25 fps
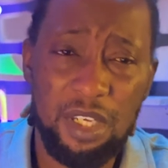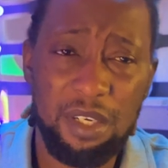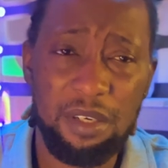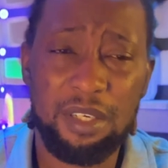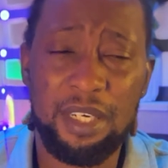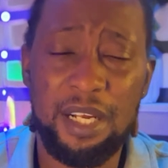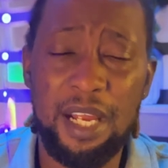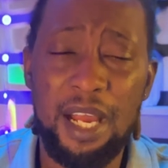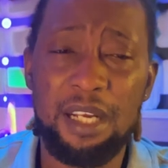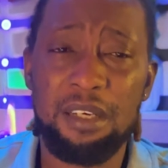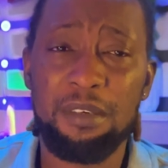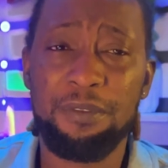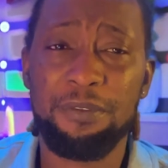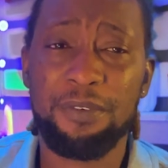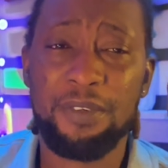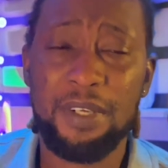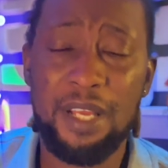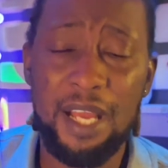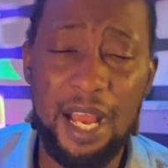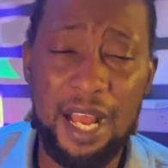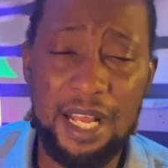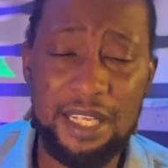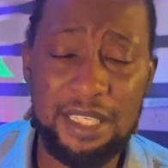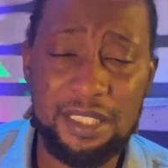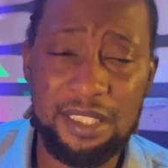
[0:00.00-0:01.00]
kind of
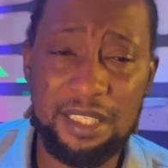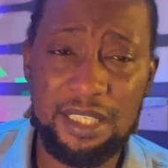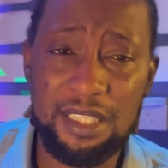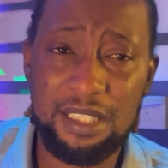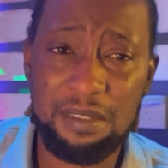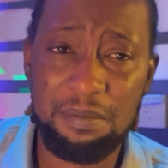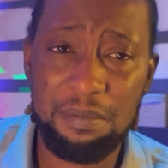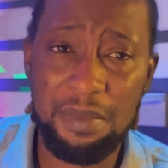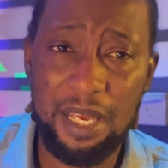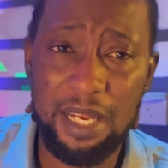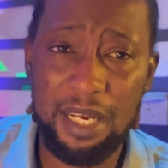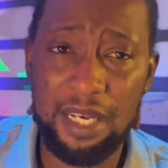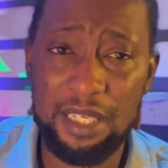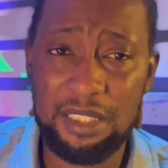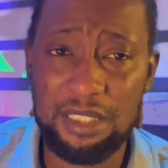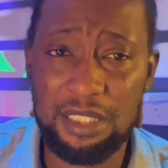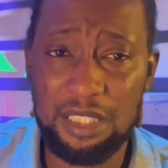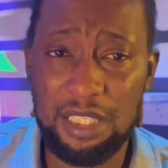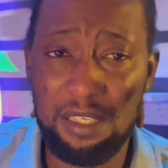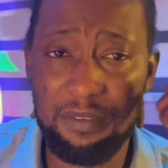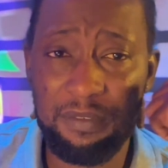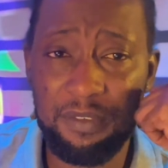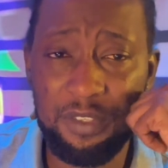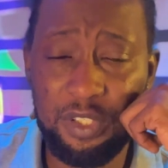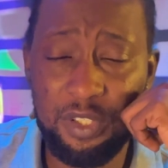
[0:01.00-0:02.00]
cards this man has
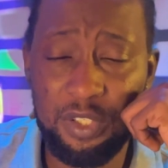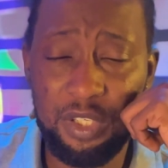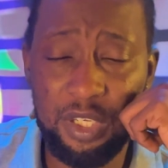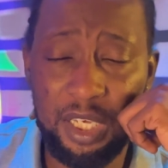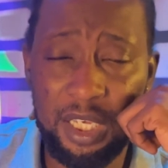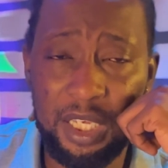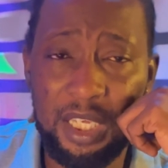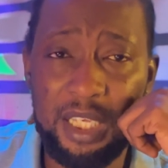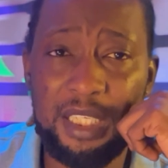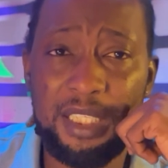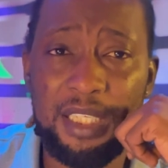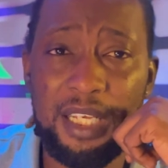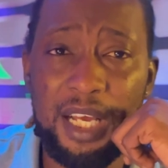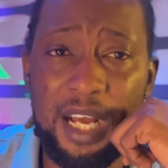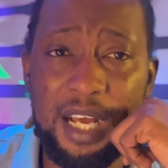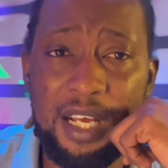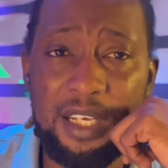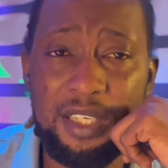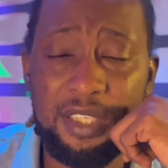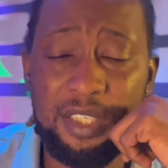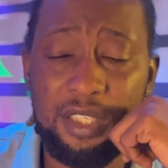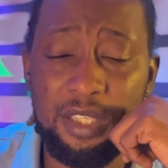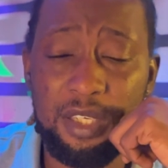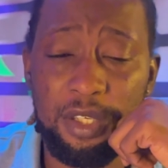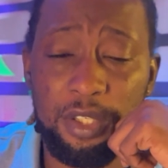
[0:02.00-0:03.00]
given against
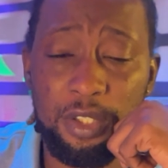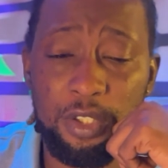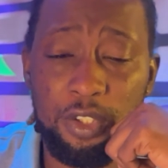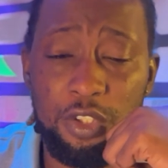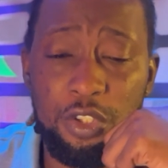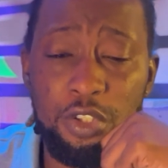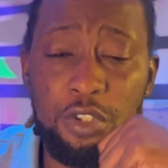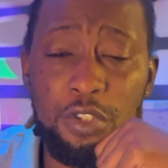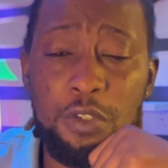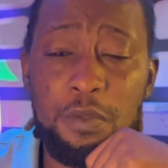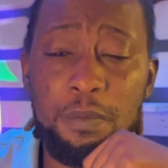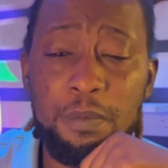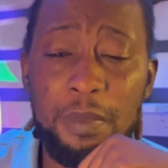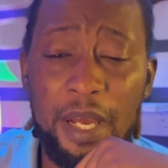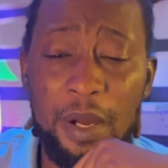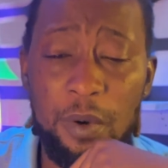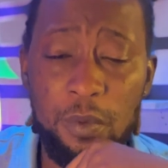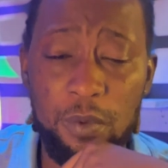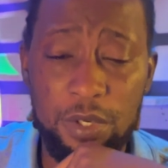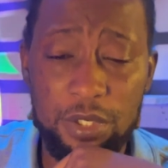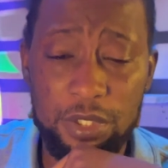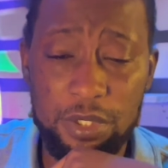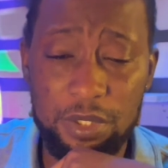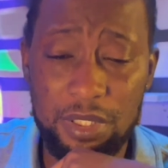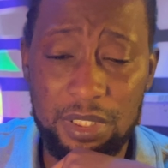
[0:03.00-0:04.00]
Arsenal, you might
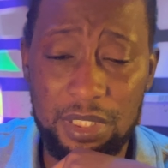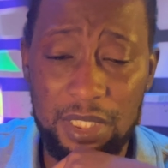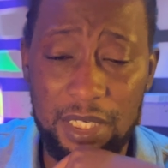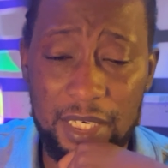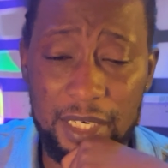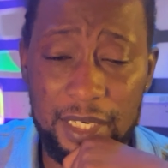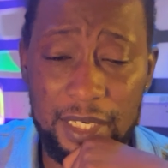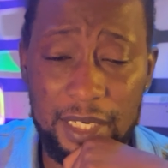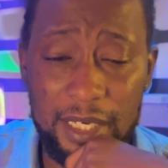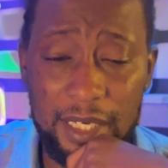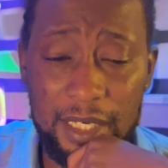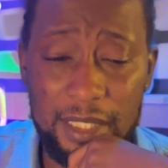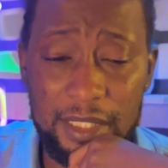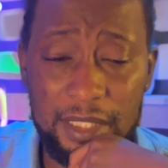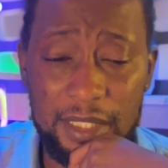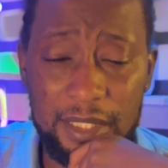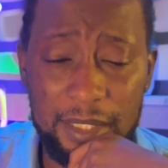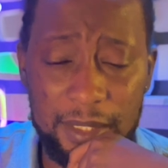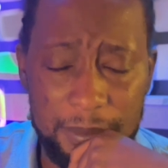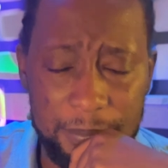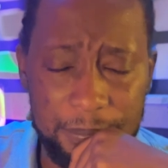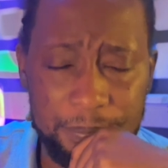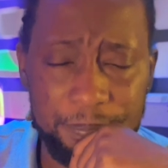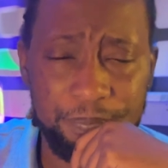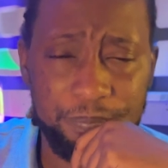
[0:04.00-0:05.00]
want to think that
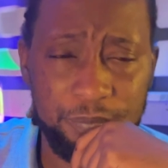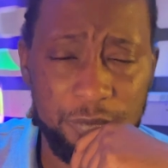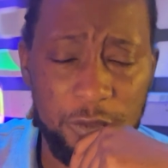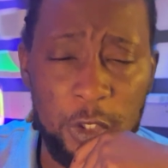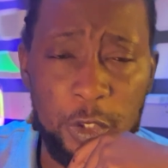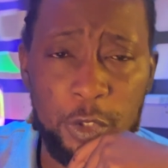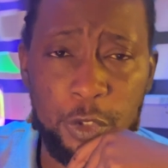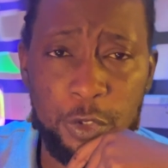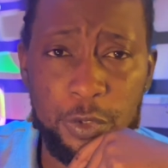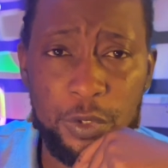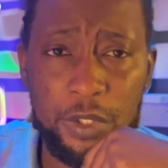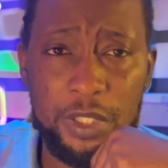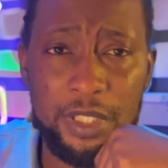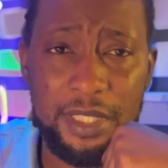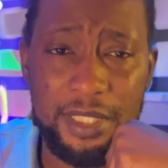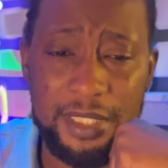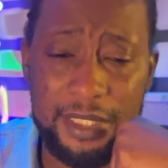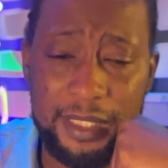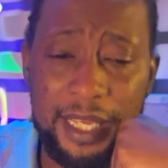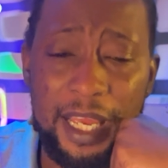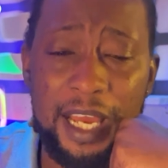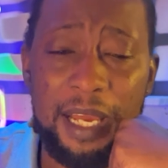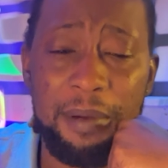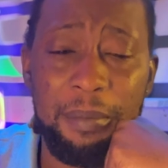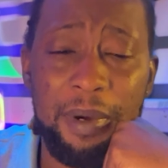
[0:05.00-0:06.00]
truly this
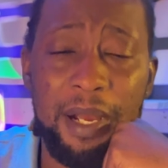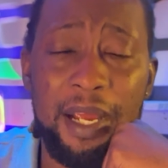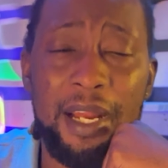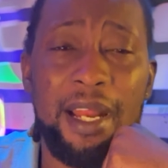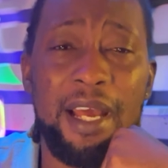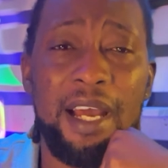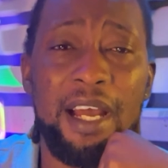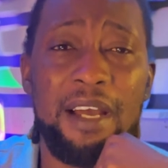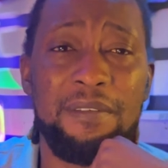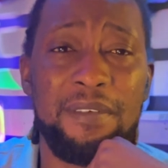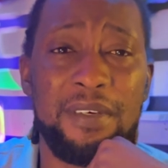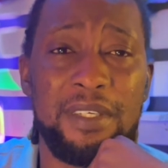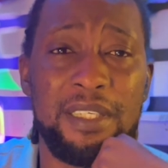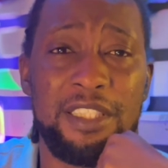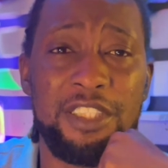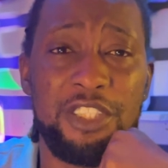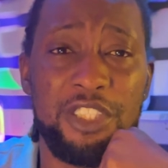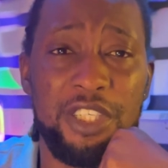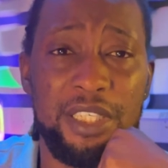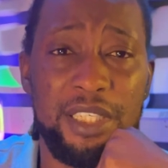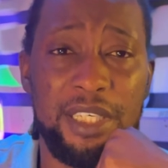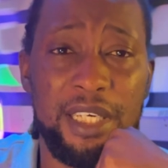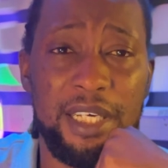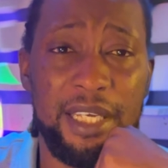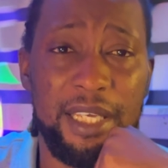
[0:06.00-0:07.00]
guy might have an
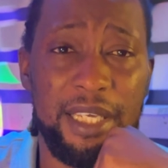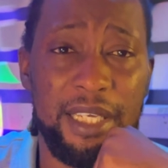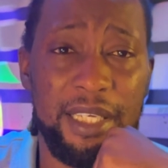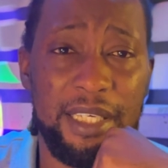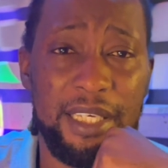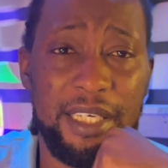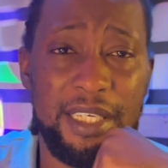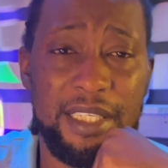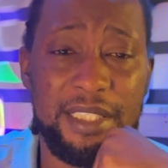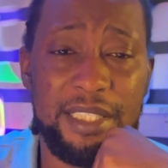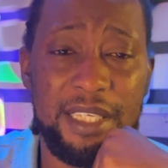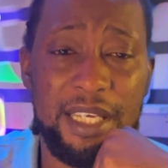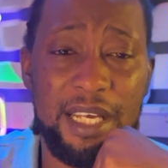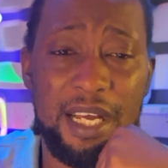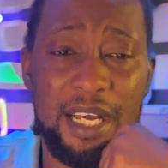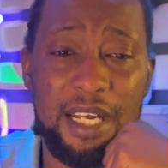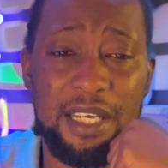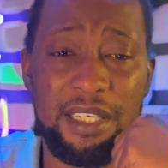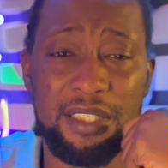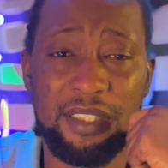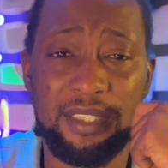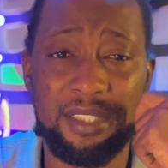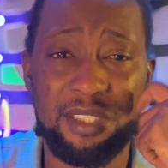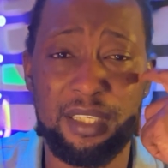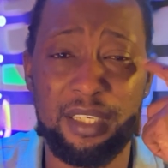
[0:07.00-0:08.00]
agenda against
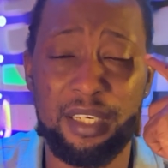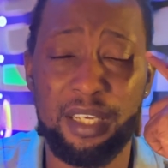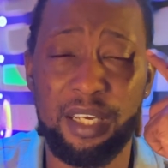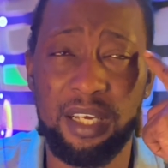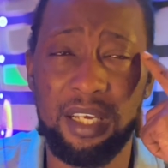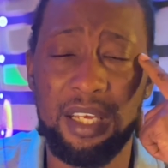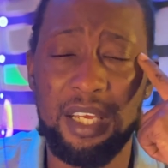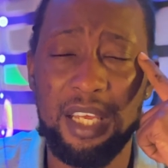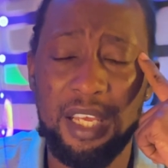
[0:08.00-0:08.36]
Arsenal.